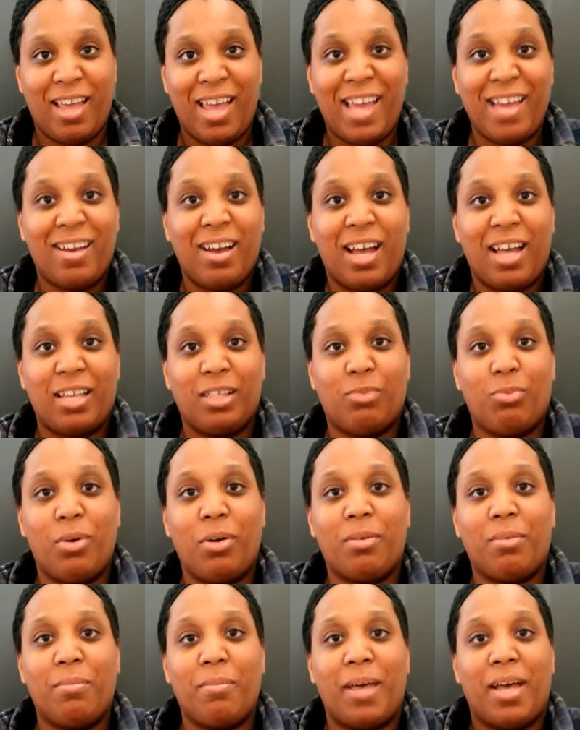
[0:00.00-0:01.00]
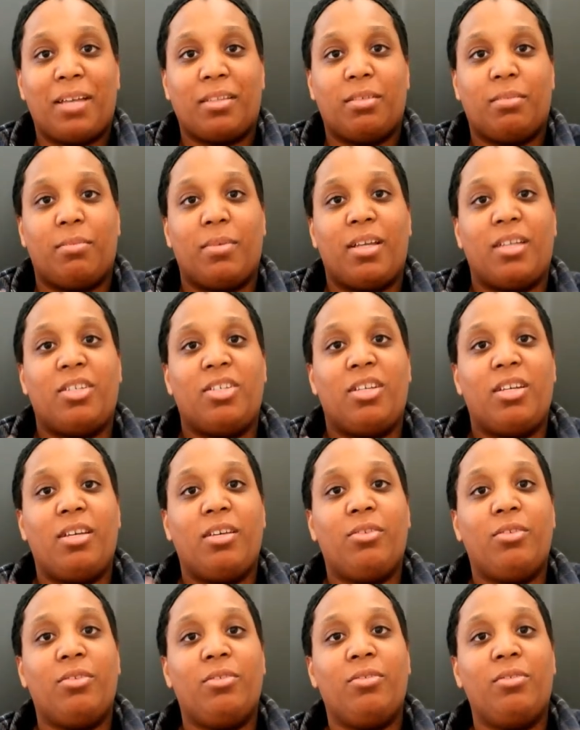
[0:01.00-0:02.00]
Hey guys, welcome back to my
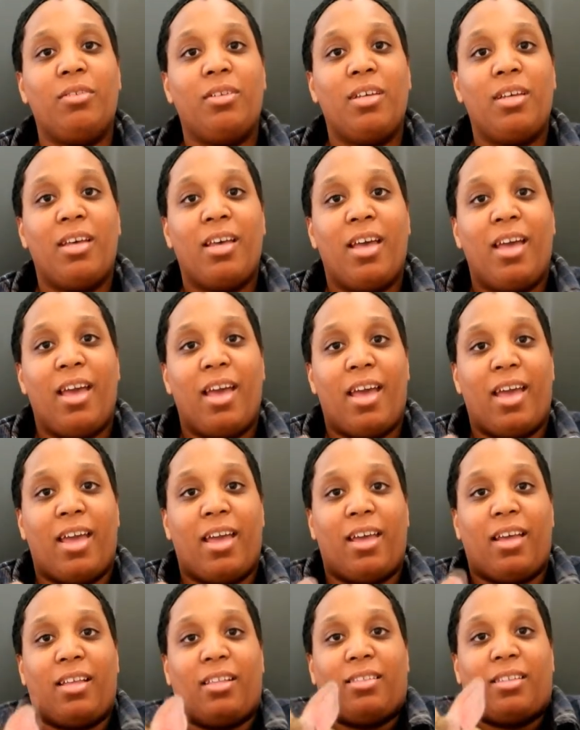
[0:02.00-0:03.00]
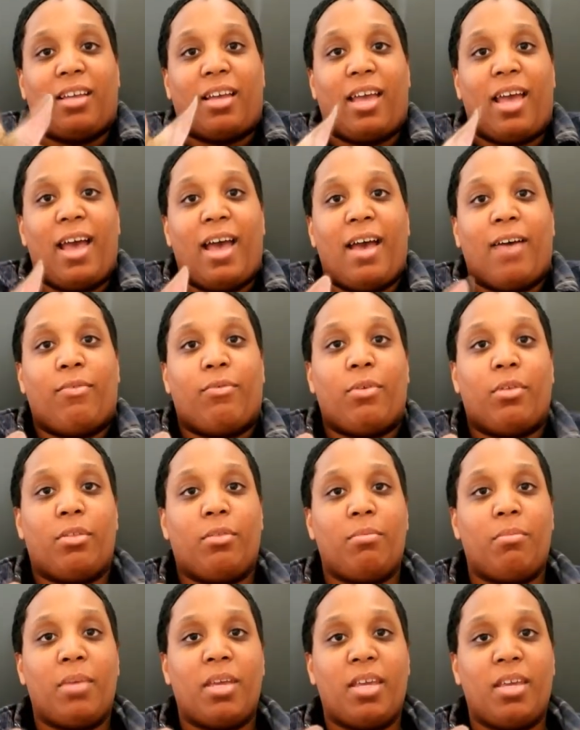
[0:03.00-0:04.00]
channel, and I have
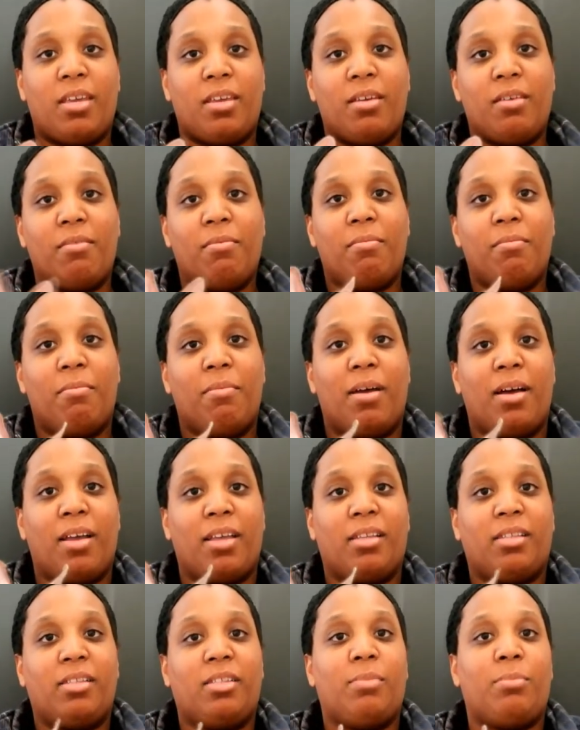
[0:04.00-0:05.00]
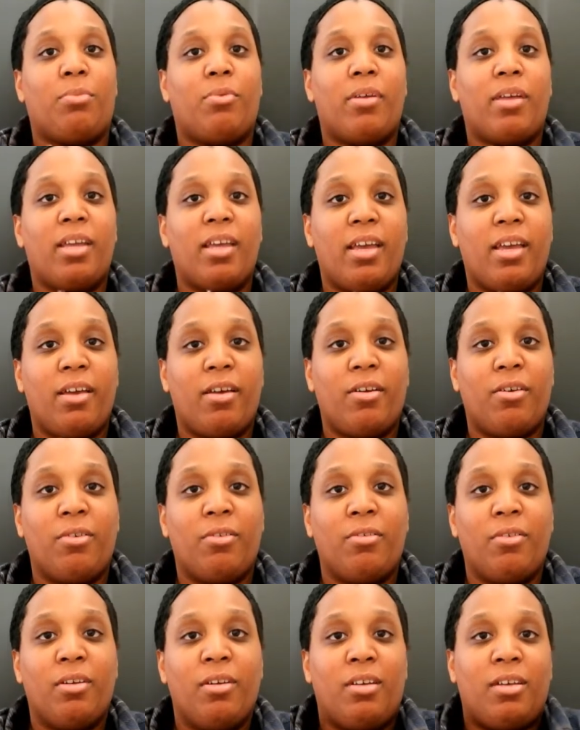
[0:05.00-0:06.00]
with me my
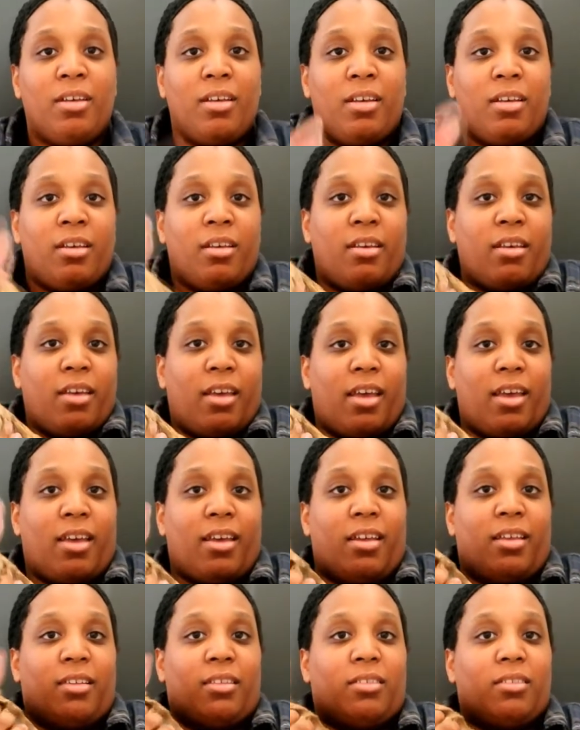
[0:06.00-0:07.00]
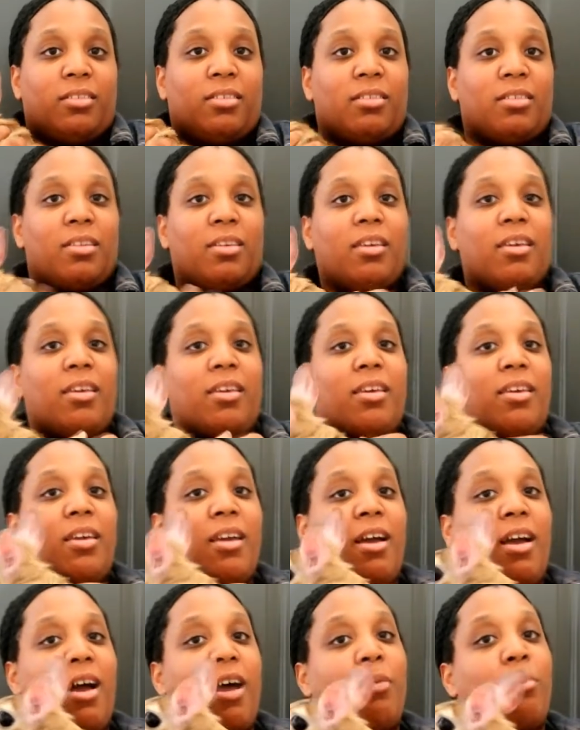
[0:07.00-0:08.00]
Springhares, and
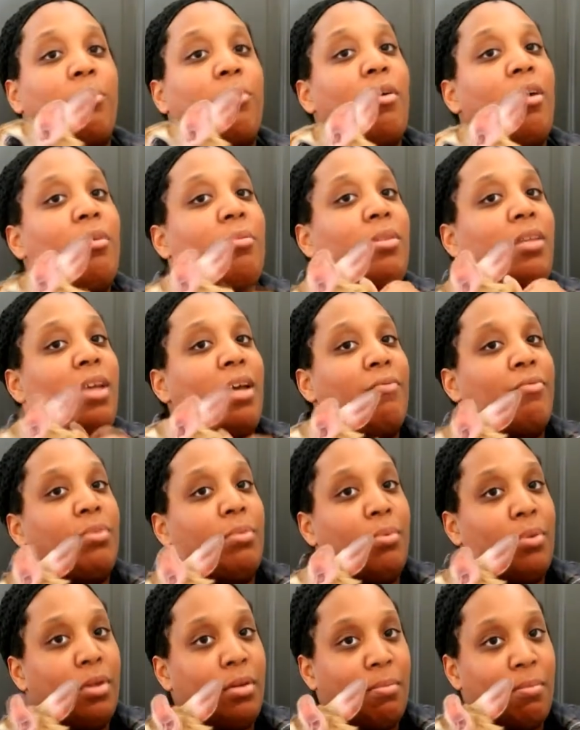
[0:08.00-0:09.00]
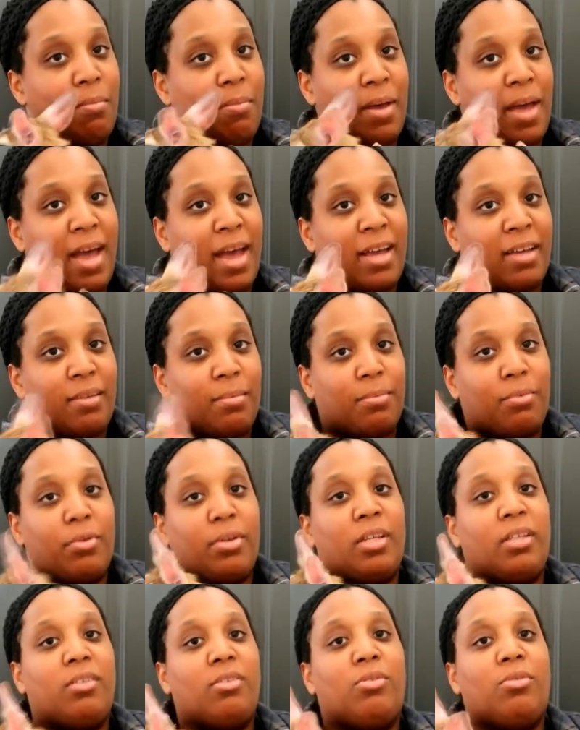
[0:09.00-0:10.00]
I'll probably have to put him back
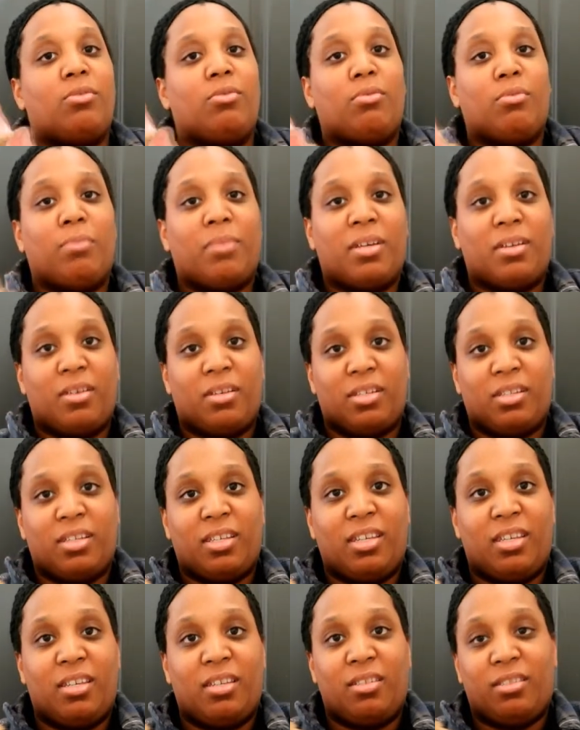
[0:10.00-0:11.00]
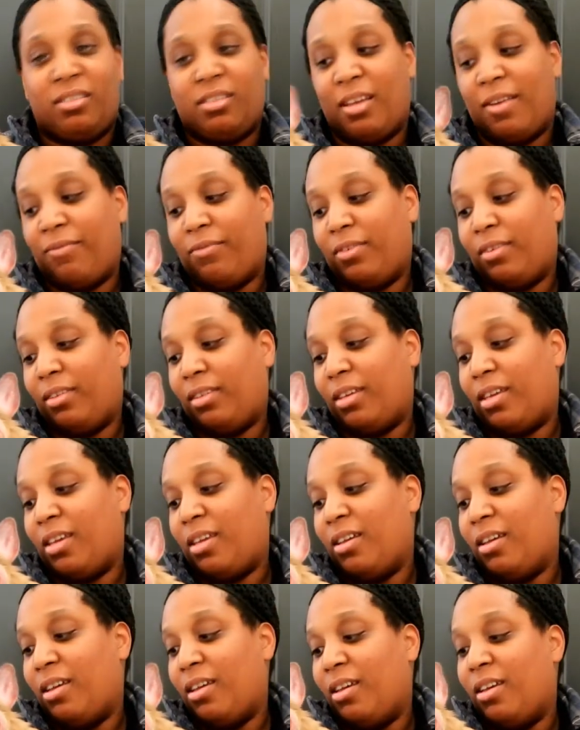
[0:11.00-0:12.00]
pretty soon because he
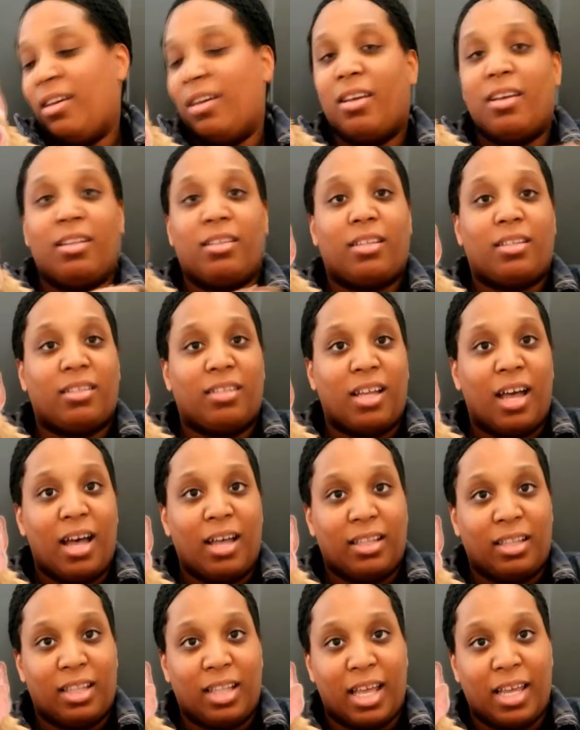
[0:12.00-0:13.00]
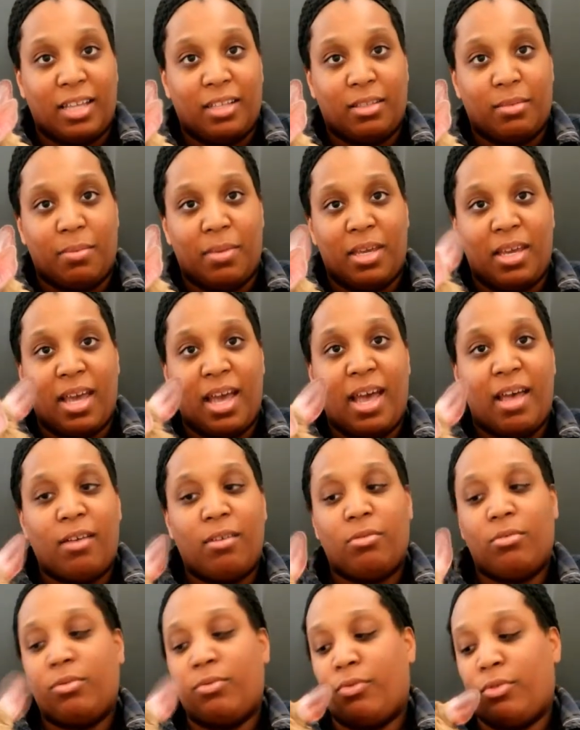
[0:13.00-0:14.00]
definitely does not like to be
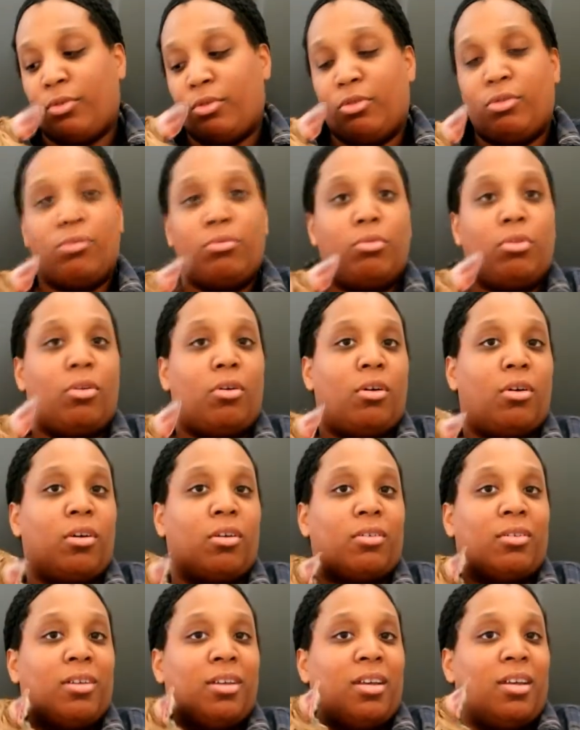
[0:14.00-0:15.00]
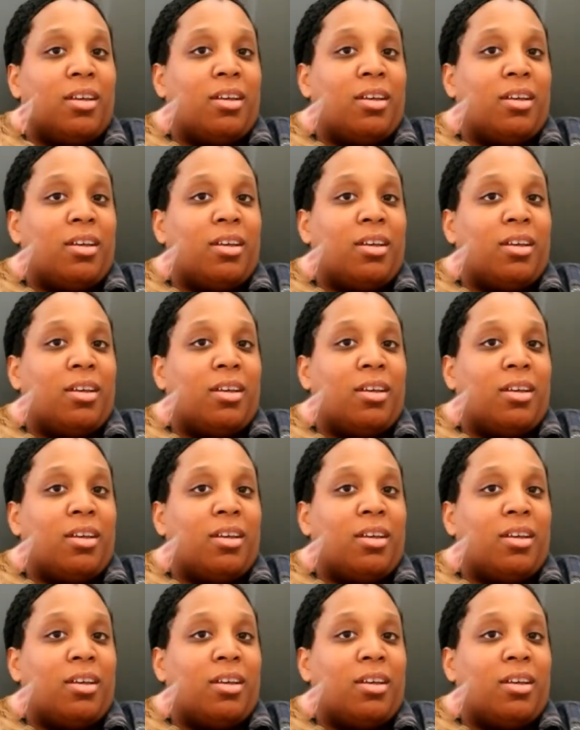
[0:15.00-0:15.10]
held for too long,